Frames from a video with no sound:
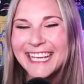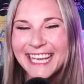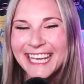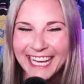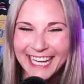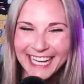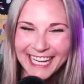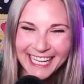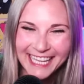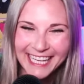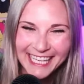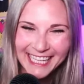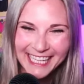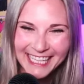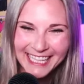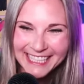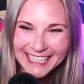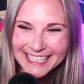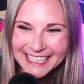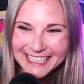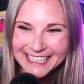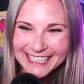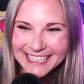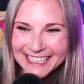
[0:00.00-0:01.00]

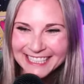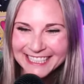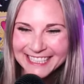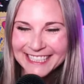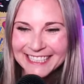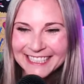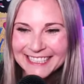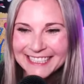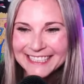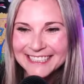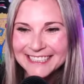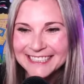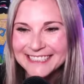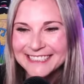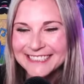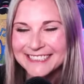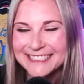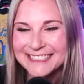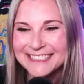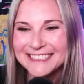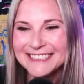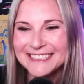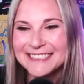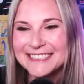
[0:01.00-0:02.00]

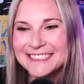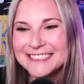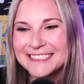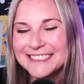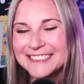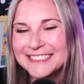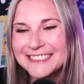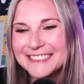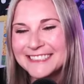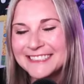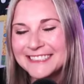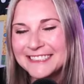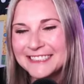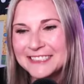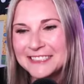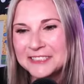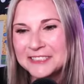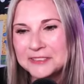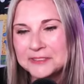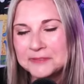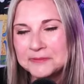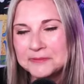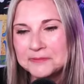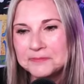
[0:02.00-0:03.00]

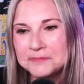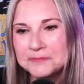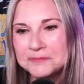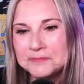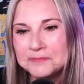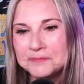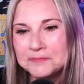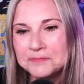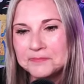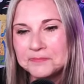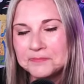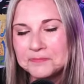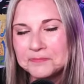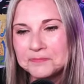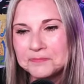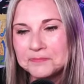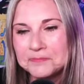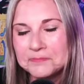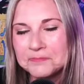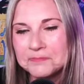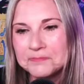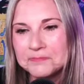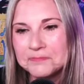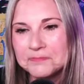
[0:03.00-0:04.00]

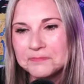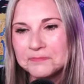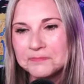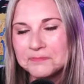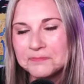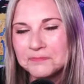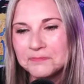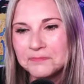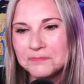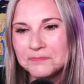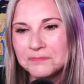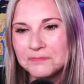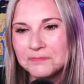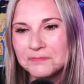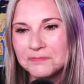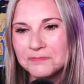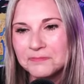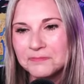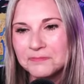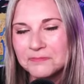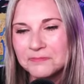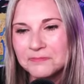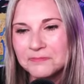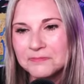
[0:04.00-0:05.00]

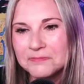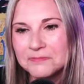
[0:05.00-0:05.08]
[no speech]